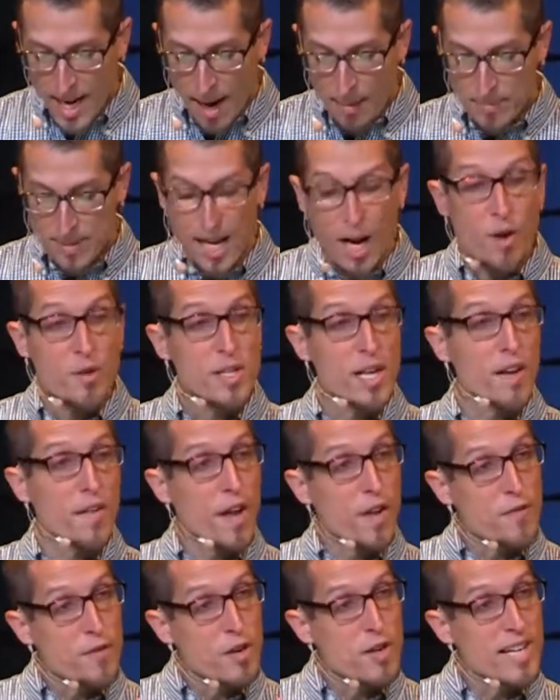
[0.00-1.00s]
I'm telling you,
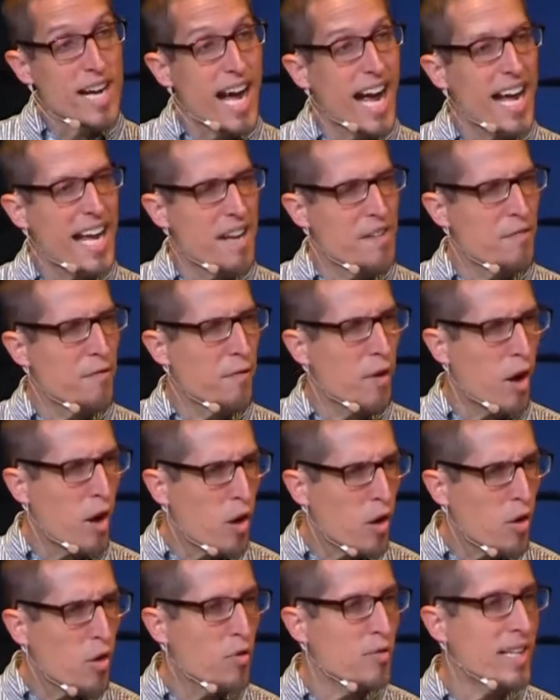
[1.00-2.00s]
if you're not
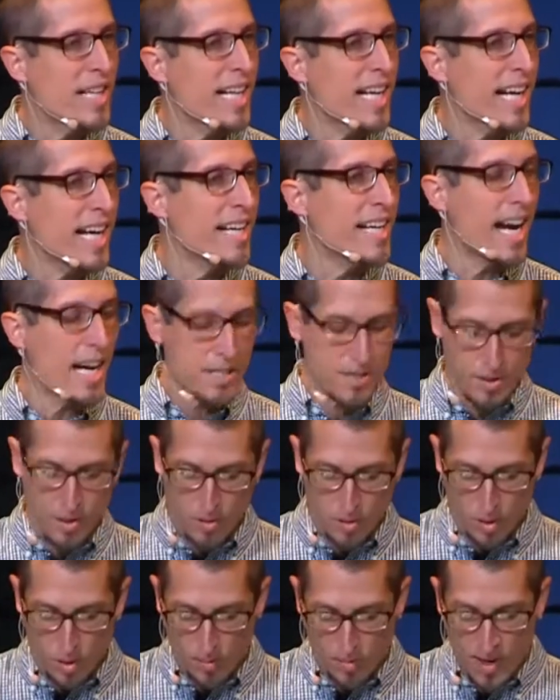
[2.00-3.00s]
involved in a
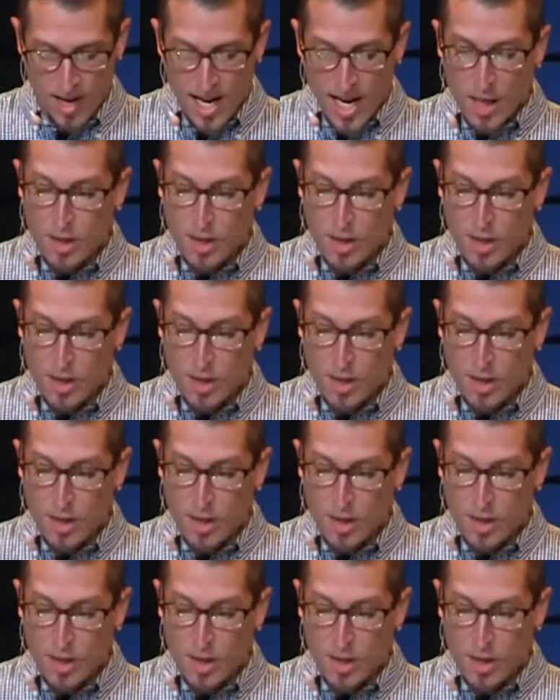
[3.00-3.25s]
connection group